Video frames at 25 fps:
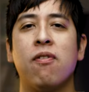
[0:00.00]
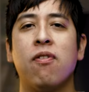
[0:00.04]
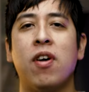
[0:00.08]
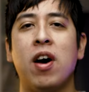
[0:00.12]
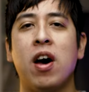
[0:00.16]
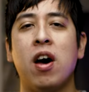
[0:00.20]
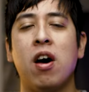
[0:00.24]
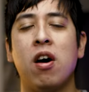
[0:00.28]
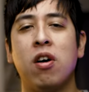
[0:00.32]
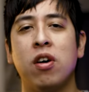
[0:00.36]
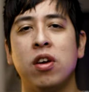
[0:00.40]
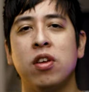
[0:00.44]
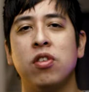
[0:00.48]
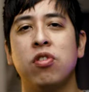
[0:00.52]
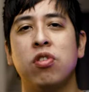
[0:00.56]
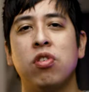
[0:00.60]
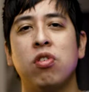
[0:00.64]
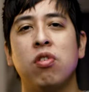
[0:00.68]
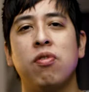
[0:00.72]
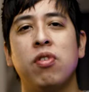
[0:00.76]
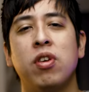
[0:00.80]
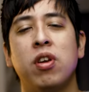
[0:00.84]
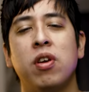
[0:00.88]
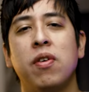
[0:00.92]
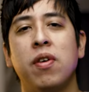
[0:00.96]
file into
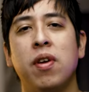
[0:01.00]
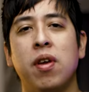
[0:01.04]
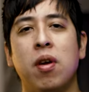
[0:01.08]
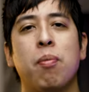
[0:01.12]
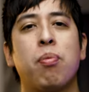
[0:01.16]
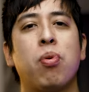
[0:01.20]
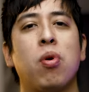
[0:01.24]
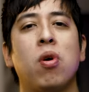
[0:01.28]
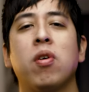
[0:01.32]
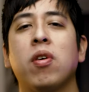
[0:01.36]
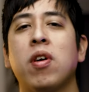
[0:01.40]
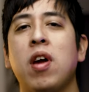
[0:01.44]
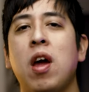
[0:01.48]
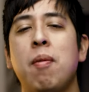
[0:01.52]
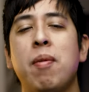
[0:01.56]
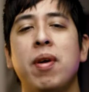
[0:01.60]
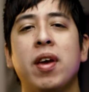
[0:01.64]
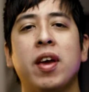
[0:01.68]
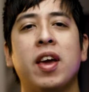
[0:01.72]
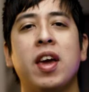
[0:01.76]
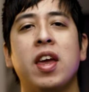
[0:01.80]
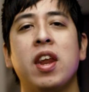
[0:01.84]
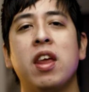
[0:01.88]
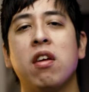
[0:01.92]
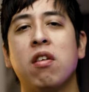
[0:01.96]
your video editing program
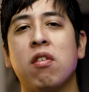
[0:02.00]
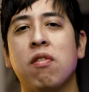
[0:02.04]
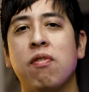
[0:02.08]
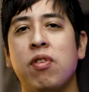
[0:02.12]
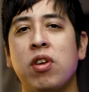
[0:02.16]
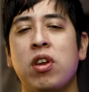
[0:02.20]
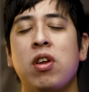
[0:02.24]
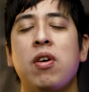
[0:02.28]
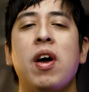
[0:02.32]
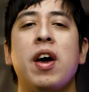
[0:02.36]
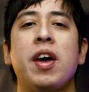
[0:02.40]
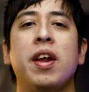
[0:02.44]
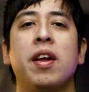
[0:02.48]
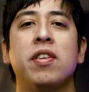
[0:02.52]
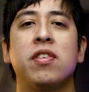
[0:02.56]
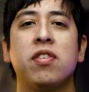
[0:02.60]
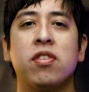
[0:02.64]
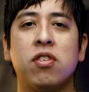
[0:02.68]
and getting your video edit